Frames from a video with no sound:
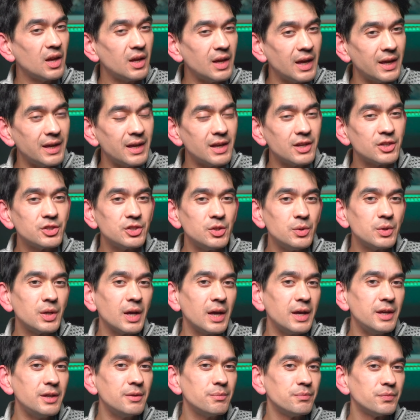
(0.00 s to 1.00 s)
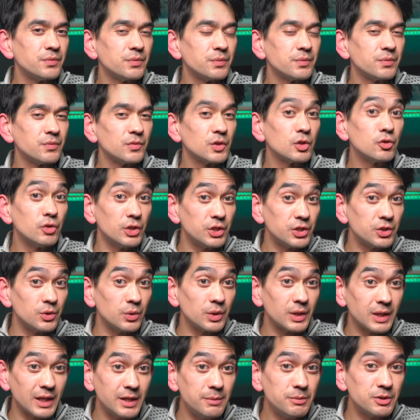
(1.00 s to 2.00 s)
AX UK, Crystal
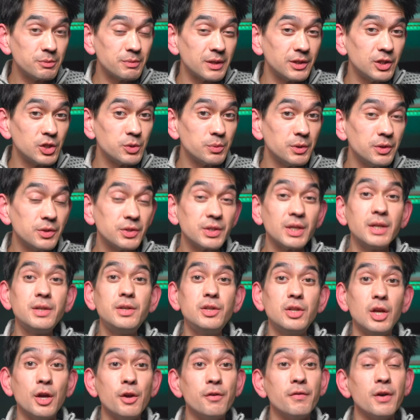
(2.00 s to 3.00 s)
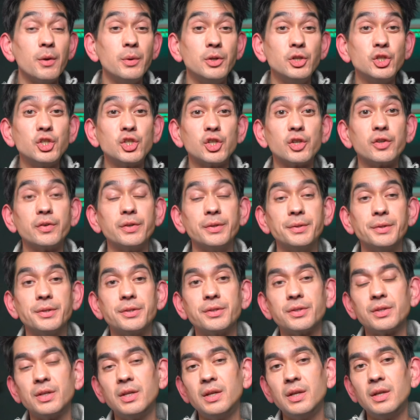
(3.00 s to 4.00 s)
Claims Management and Novo
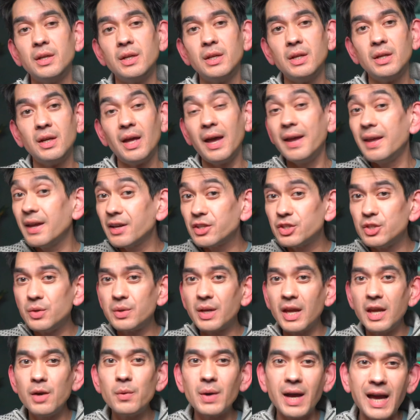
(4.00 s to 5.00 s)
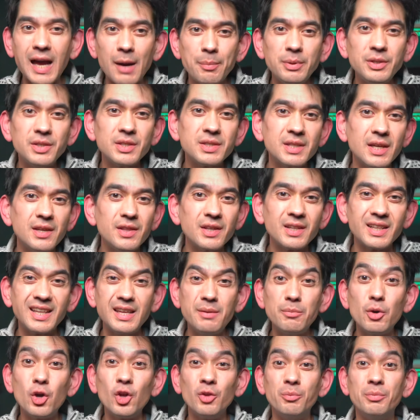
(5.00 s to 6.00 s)
Insurance. AX UK were happy to take the
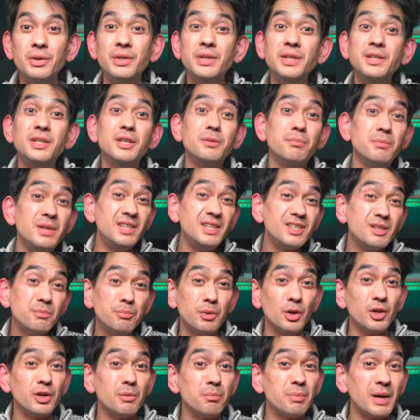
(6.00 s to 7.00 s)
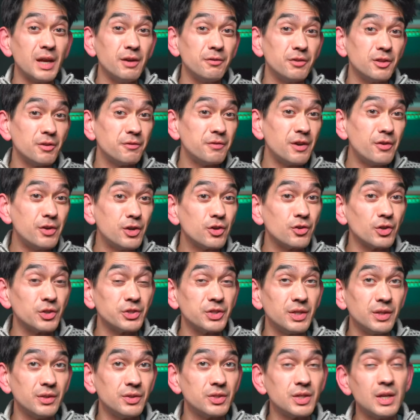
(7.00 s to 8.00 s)
claim on, but needed to book and pay for the ferry
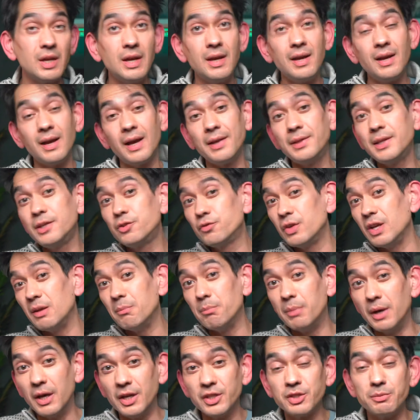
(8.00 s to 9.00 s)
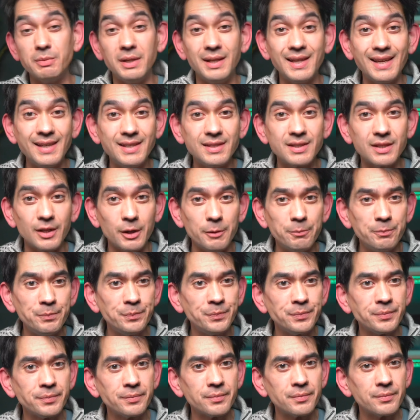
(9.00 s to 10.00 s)
crossings, and they'd reimburse me later.
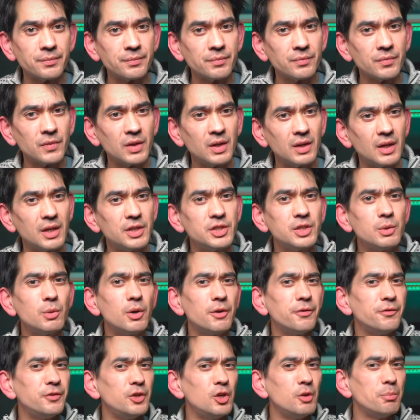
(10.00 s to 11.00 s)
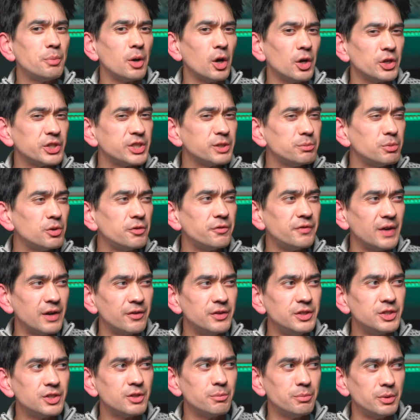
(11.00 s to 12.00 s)
As there were a few possible
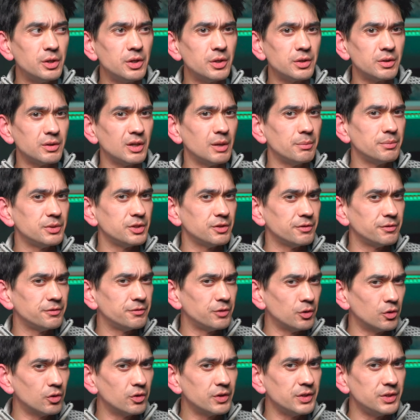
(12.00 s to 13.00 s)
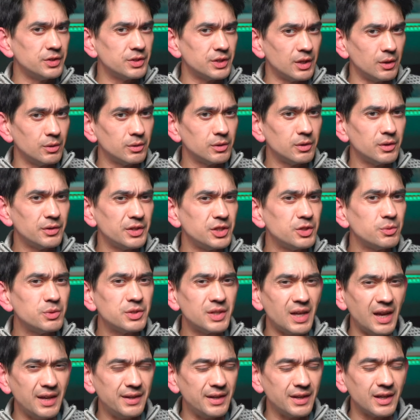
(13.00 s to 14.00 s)
ferries to book, up to 4 in total, this was
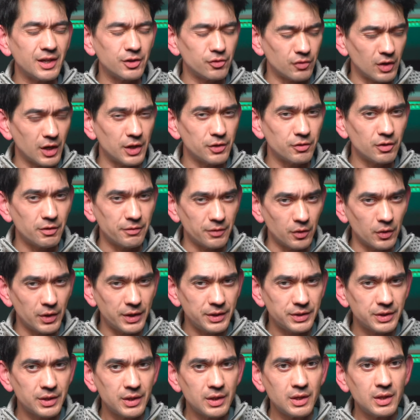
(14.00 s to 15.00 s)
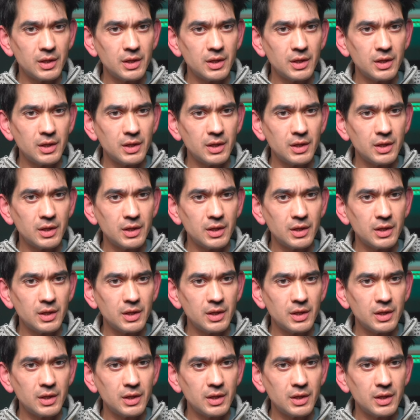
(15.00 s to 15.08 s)
a headache I'd rather avoid.